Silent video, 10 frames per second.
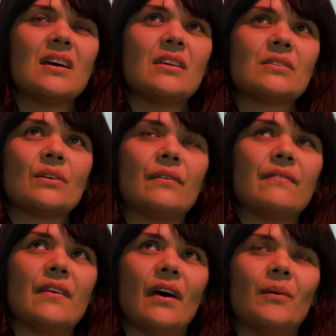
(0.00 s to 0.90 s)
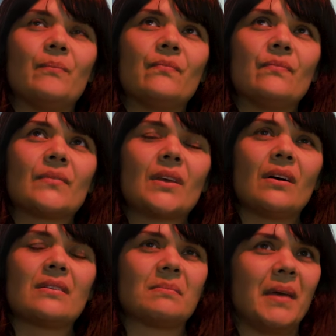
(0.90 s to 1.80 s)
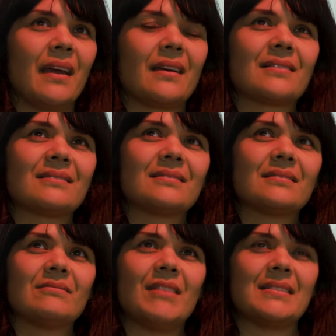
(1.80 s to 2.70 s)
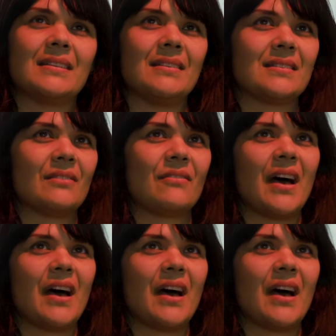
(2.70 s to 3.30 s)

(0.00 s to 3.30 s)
sort of the cosmic resonance of